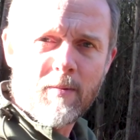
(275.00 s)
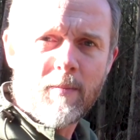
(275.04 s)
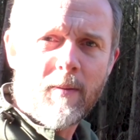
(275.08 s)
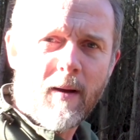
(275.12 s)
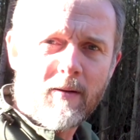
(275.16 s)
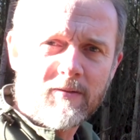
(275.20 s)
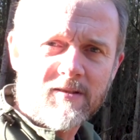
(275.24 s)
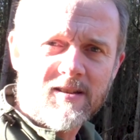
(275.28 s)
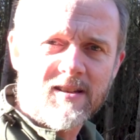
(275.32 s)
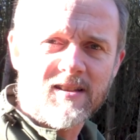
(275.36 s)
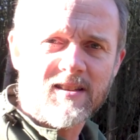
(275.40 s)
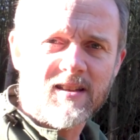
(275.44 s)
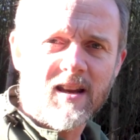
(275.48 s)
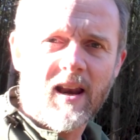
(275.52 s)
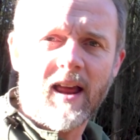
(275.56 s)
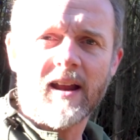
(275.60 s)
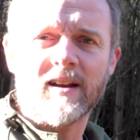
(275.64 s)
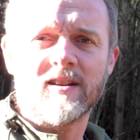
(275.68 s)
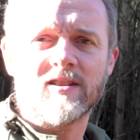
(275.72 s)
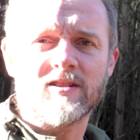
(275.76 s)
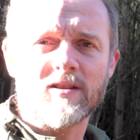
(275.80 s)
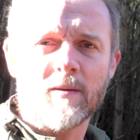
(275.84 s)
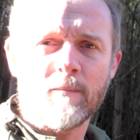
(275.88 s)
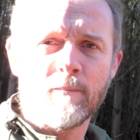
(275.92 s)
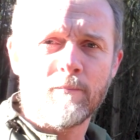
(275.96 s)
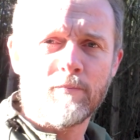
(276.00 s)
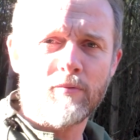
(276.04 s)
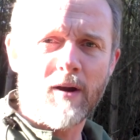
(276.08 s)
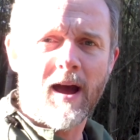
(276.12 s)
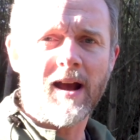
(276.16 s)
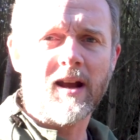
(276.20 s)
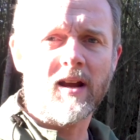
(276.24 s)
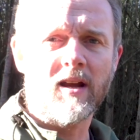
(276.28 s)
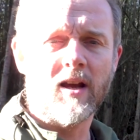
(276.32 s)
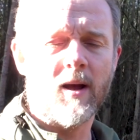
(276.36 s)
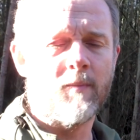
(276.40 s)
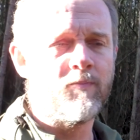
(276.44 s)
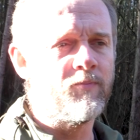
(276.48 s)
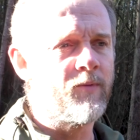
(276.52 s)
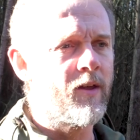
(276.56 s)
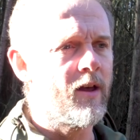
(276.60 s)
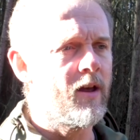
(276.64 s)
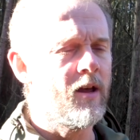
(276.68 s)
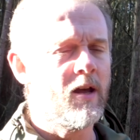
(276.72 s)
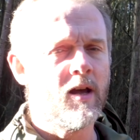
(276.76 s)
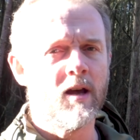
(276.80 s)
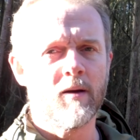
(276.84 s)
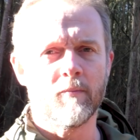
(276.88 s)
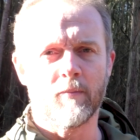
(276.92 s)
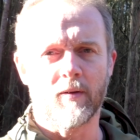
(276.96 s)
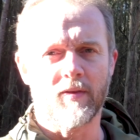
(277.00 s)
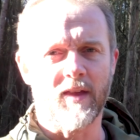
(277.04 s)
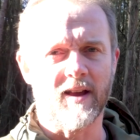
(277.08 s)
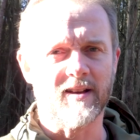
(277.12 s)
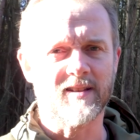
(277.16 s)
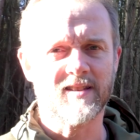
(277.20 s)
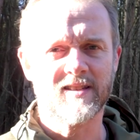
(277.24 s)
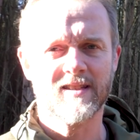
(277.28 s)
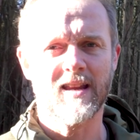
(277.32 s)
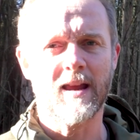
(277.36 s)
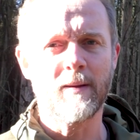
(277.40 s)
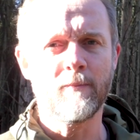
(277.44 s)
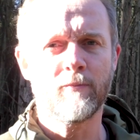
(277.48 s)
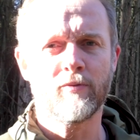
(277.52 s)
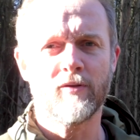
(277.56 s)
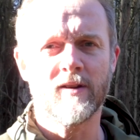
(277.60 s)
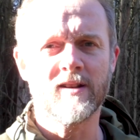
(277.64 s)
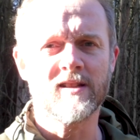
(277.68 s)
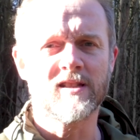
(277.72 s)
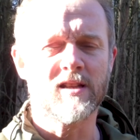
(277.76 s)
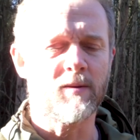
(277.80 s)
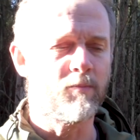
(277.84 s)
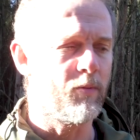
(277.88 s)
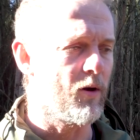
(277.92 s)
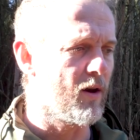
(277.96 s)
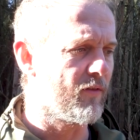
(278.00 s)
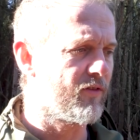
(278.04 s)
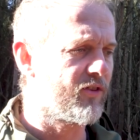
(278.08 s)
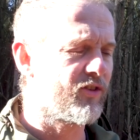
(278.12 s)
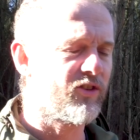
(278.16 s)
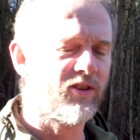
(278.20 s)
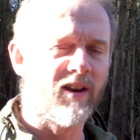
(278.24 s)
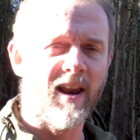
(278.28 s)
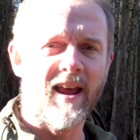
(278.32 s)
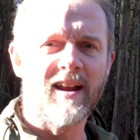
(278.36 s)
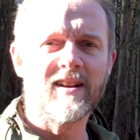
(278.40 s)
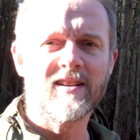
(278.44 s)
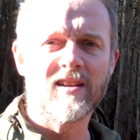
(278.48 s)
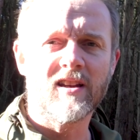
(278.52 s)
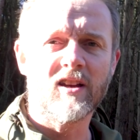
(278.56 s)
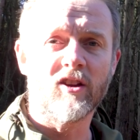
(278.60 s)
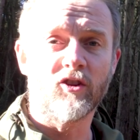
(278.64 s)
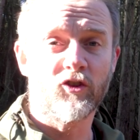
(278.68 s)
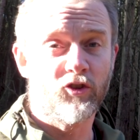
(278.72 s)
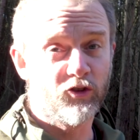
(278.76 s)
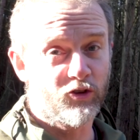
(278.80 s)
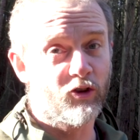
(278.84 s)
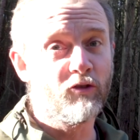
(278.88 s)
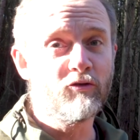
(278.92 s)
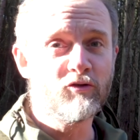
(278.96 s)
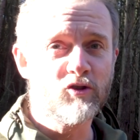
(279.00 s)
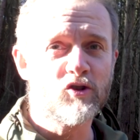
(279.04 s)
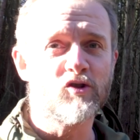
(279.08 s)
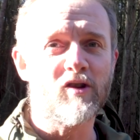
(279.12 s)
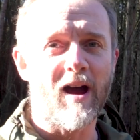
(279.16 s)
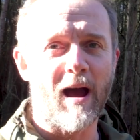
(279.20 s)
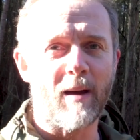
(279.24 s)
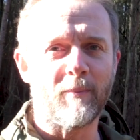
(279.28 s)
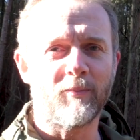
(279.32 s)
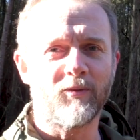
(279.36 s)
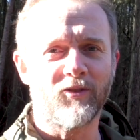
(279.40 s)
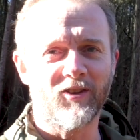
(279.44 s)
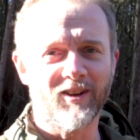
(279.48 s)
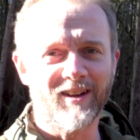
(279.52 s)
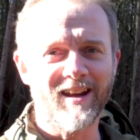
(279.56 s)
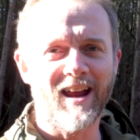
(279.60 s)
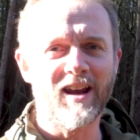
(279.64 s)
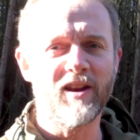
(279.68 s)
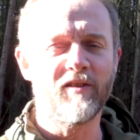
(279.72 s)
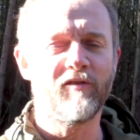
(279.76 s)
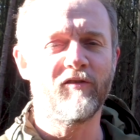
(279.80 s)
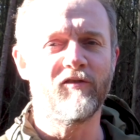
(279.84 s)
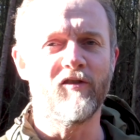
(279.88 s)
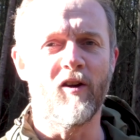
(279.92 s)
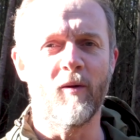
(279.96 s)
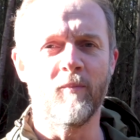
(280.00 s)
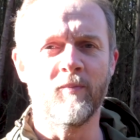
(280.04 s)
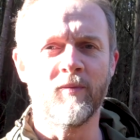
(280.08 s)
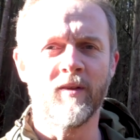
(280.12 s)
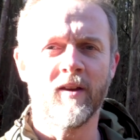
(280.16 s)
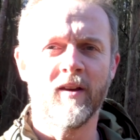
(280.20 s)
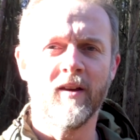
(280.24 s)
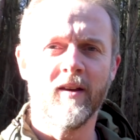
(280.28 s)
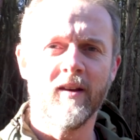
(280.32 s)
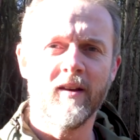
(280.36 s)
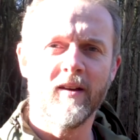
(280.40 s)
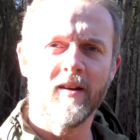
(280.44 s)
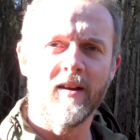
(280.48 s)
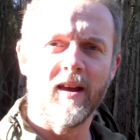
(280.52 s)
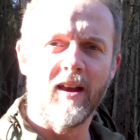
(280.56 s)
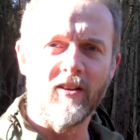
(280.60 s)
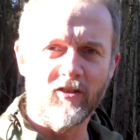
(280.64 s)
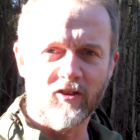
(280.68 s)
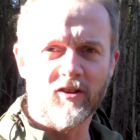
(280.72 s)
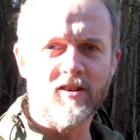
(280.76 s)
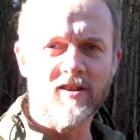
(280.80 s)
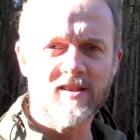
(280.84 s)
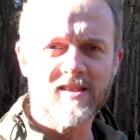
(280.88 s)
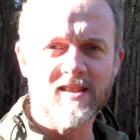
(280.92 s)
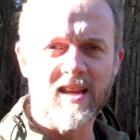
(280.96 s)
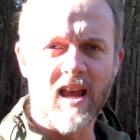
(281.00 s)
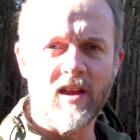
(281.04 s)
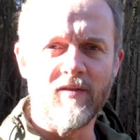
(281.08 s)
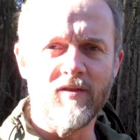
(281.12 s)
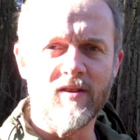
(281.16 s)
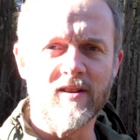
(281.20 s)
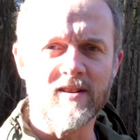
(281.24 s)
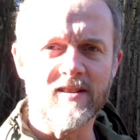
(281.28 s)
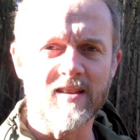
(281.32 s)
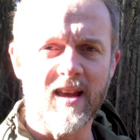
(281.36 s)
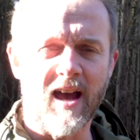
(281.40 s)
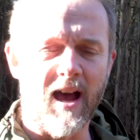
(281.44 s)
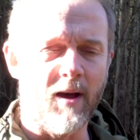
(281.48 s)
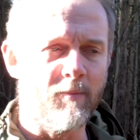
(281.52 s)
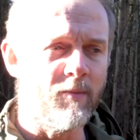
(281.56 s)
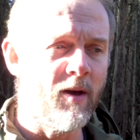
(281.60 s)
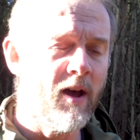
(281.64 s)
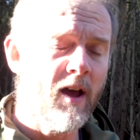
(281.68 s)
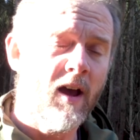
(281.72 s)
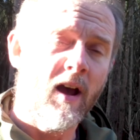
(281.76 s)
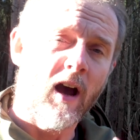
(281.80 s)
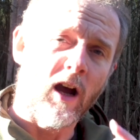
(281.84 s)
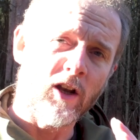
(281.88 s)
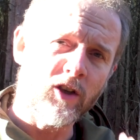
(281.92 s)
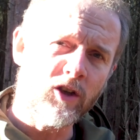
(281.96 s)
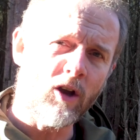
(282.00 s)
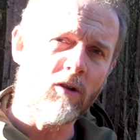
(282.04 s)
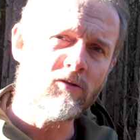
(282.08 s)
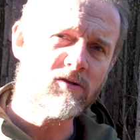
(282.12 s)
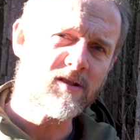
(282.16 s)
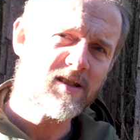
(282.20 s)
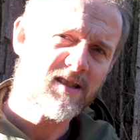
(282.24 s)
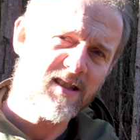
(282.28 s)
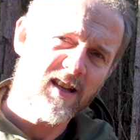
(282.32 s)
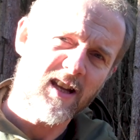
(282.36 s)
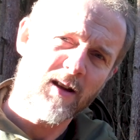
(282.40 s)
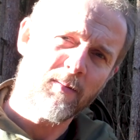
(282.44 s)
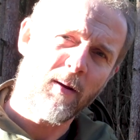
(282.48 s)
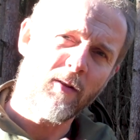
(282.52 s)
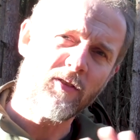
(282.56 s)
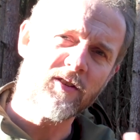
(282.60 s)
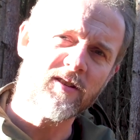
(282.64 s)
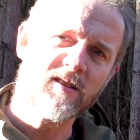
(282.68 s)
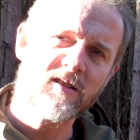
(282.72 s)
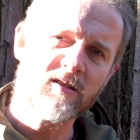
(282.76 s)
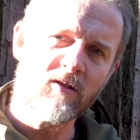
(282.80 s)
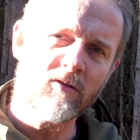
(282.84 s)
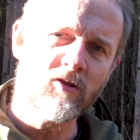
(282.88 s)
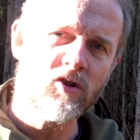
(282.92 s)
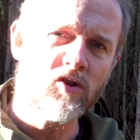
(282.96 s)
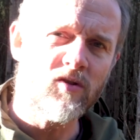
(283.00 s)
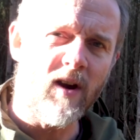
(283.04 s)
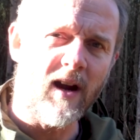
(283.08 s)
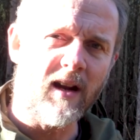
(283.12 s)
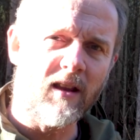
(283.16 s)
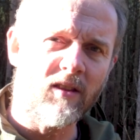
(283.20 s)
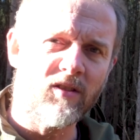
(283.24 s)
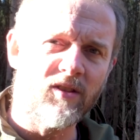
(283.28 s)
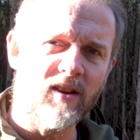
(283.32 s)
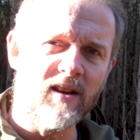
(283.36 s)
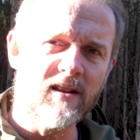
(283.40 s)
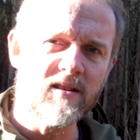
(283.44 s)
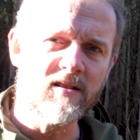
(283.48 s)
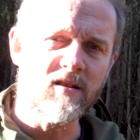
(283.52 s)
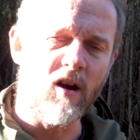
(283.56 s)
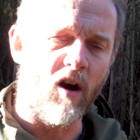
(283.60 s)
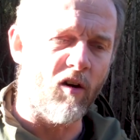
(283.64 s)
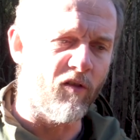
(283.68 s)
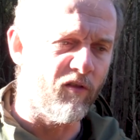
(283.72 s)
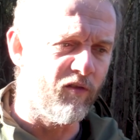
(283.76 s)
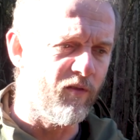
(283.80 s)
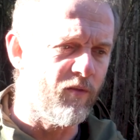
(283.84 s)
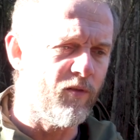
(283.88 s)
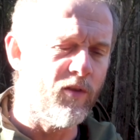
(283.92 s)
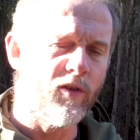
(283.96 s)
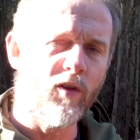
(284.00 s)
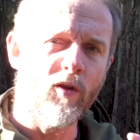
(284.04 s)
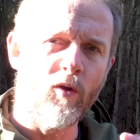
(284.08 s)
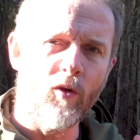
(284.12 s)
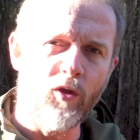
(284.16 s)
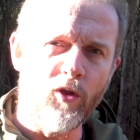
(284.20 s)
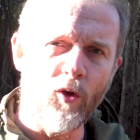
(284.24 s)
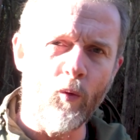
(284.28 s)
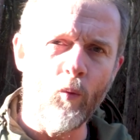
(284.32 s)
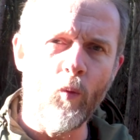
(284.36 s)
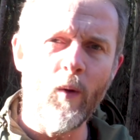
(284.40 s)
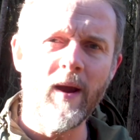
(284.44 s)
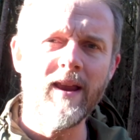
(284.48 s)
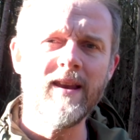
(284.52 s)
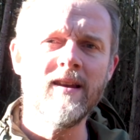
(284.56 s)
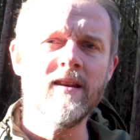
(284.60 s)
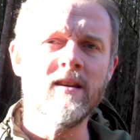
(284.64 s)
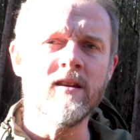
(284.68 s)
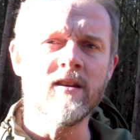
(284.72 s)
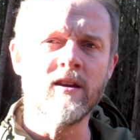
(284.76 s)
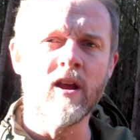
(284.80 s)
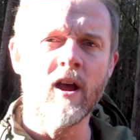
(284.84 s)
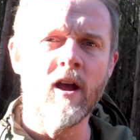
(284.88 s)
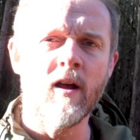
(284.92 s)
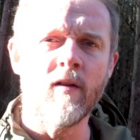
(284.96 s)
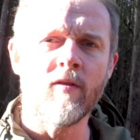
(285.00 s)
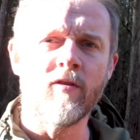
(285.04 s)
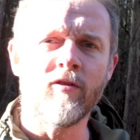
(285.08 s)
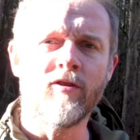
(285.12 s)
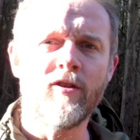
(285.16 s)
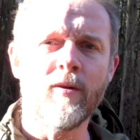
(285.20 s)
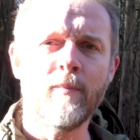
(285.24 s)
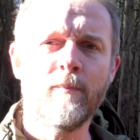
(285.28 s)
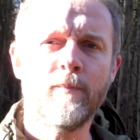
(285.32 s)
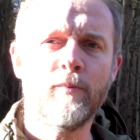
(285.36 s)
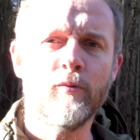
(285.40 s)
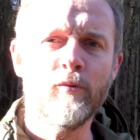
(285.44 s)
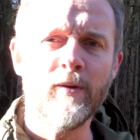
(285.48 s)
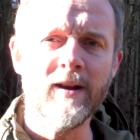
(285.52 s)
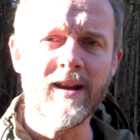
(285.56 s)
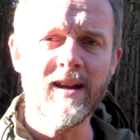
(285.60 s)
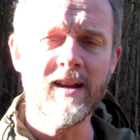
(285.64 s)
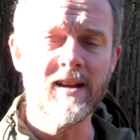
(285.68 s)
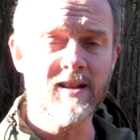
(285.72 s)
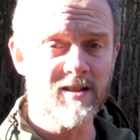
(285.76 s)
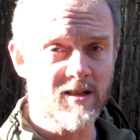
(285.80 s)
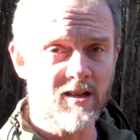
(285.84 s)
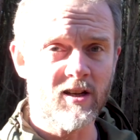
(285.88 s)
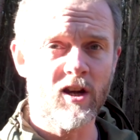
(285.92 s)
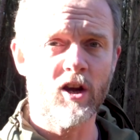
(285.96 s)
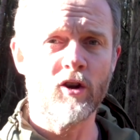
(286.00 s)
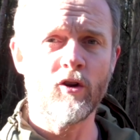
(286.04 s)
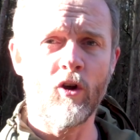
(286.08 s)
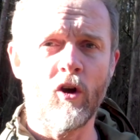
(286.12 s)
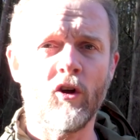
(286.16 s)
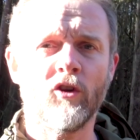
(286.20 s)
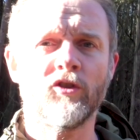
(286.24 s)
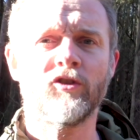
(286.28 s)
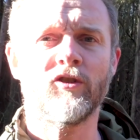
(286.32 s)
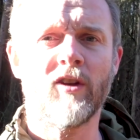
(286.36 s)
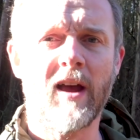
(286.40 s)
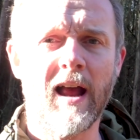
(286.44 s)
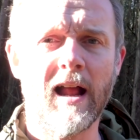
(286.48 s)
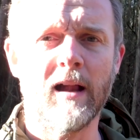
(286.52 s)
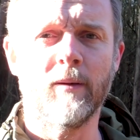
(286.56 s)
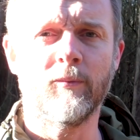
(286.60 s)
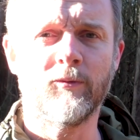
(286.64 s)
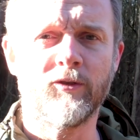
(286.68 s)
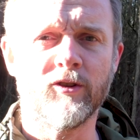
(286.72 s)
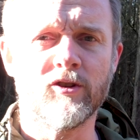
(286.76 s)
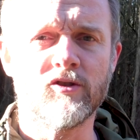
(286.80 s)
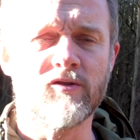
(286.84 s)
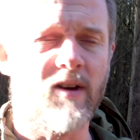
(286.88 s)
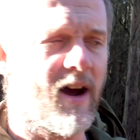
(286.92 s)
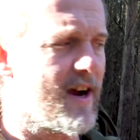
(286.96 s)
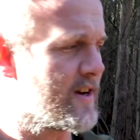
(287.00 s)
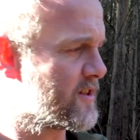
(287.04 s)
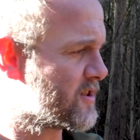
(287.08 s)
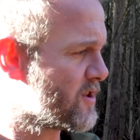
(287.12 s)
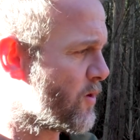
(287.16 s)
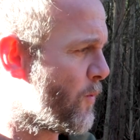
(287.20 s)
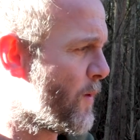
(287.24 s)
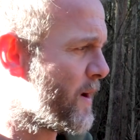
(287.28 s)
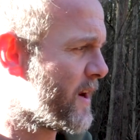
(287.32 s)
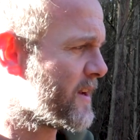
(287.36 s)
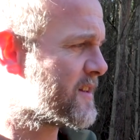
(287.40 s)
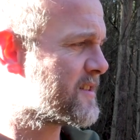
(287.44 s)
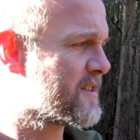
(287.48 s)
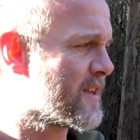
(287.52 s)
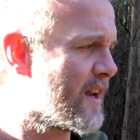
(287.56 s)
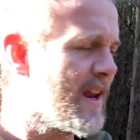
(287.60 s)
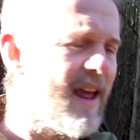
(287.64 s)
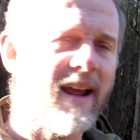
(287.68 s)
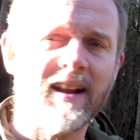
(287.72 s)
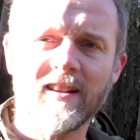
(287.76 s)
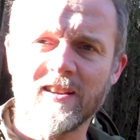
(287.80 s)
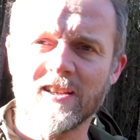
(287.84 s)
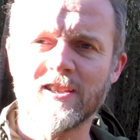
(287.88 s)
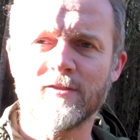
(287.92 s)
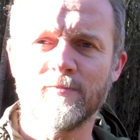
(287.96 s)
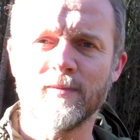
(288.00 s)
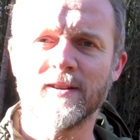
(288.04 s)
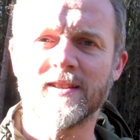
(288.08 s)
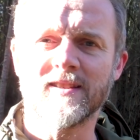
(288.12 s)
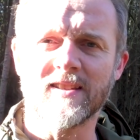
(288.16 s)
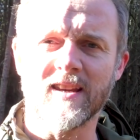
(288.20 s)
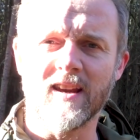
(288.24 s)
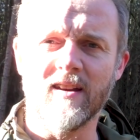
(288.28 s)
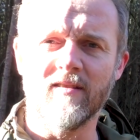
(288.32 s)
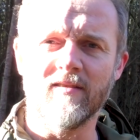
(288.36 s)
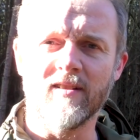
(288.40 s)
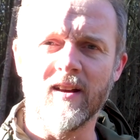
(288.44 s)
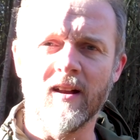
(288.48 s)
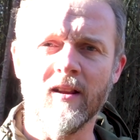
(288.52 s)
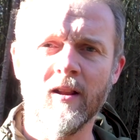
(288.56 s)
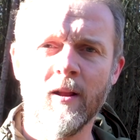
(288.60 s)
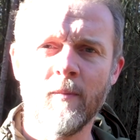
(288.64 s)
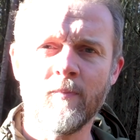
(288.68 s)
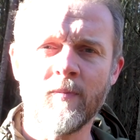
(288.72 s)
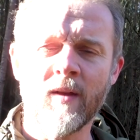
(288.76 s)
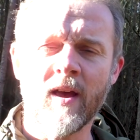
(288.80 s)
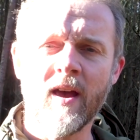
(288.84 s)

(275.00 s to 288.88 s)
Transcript: about to select some bracken, that same principle of selecting a sun trap to get it from is going to save you time. And don't just think about the sun drying things off. The wind, the breeze can also help to dry. So when I select this material,